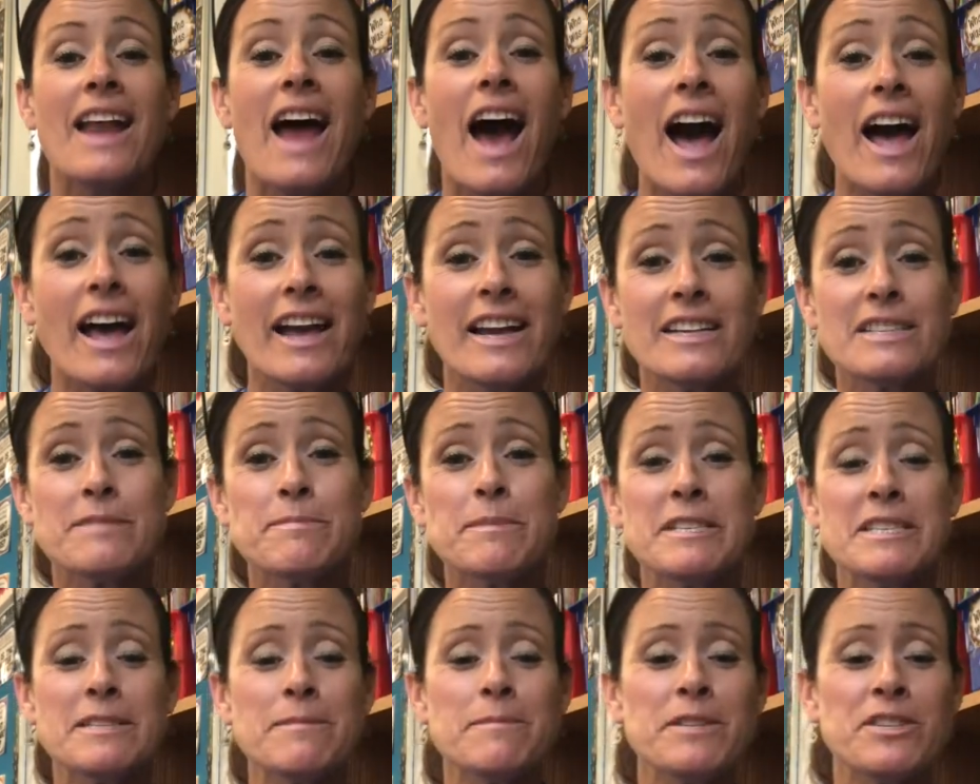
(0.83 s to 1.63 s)
Hi, it's
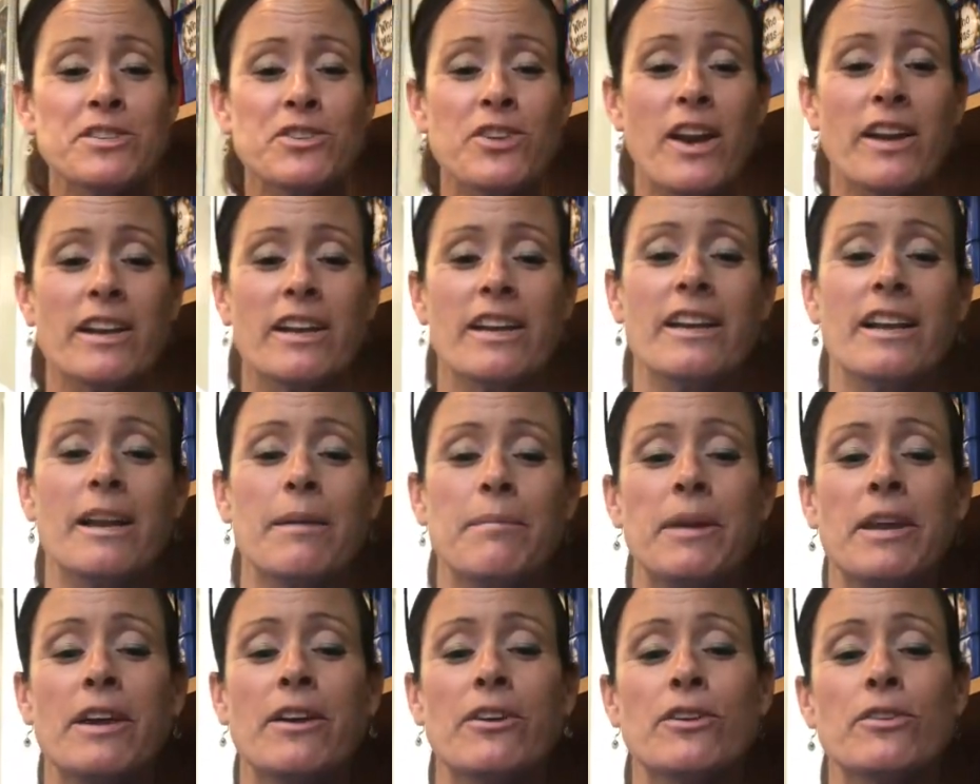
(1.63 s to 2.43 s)
Mrs. Mistretta, and I'm
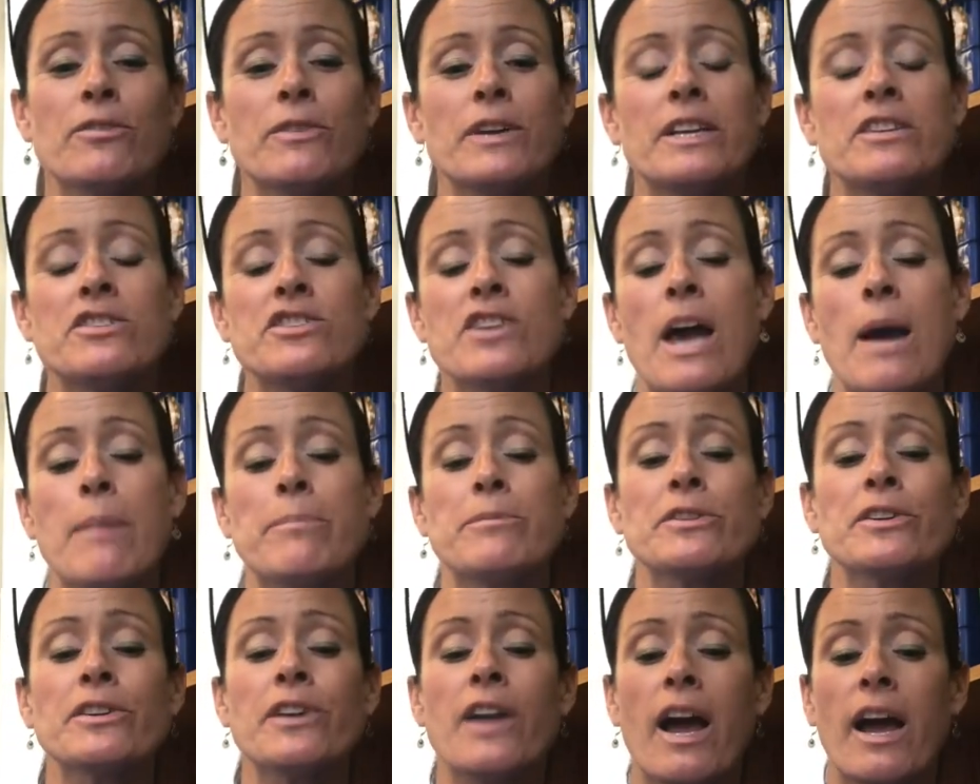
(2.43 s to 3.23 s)
here to read
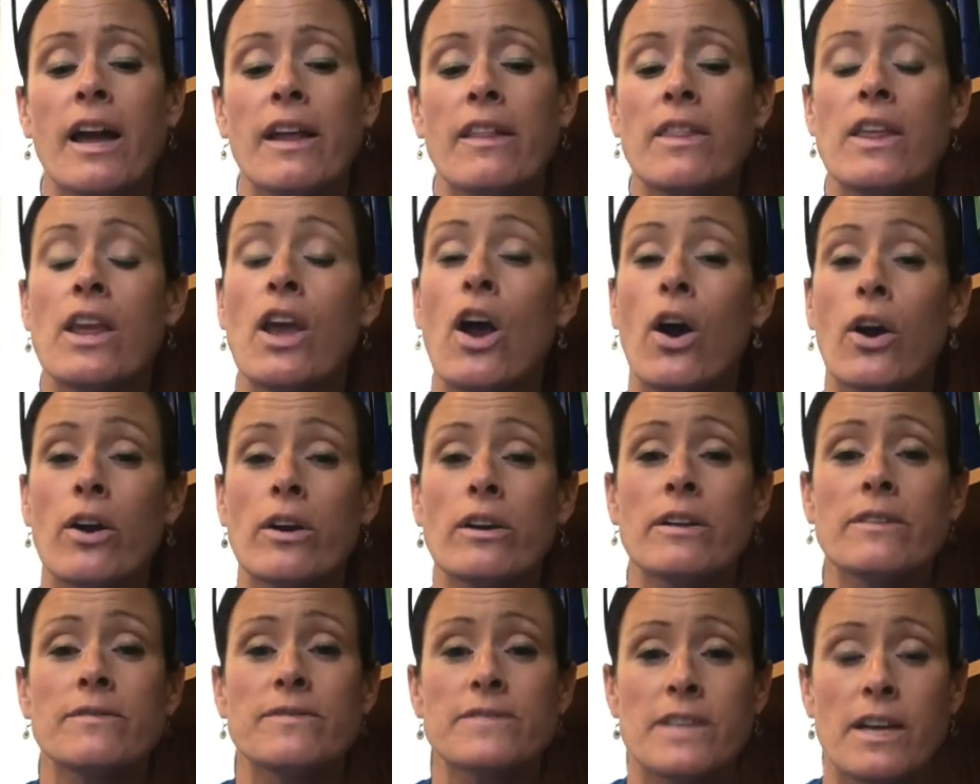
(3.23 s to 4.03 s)
Chapter 9, The
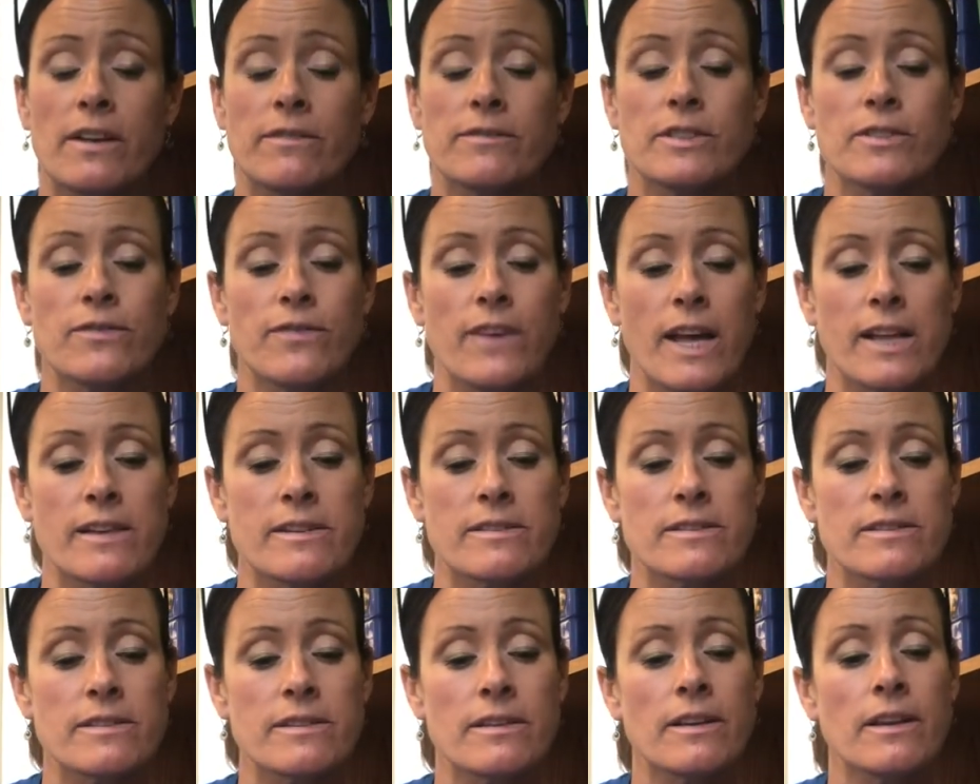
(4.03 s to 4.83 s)
Art of
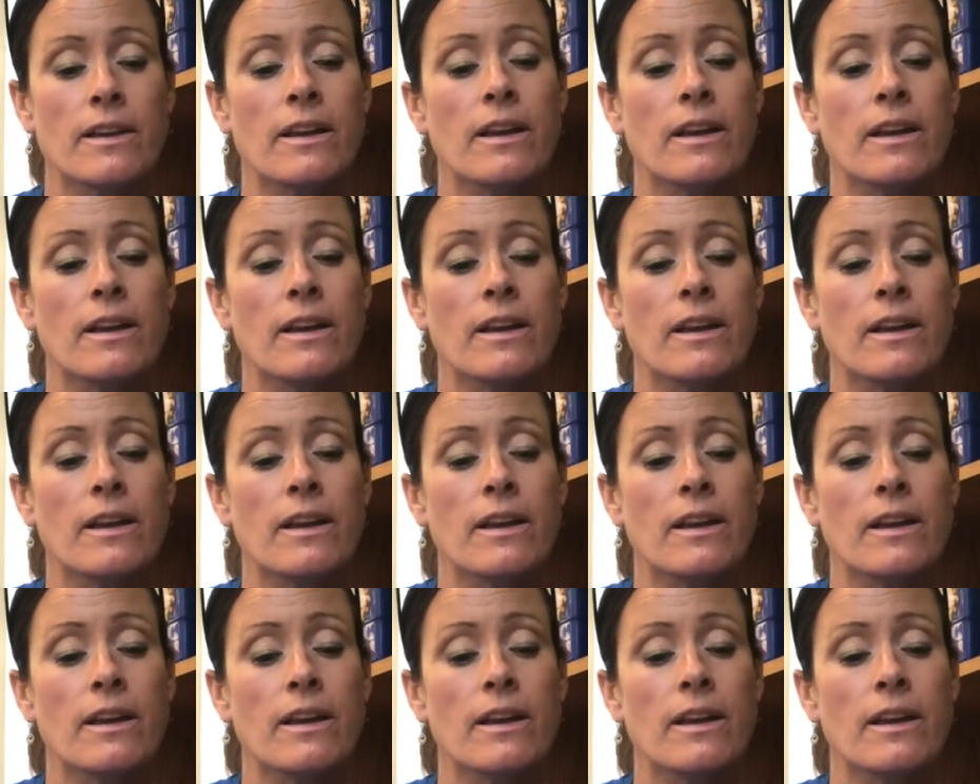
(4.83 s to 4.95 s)
Self-Defense.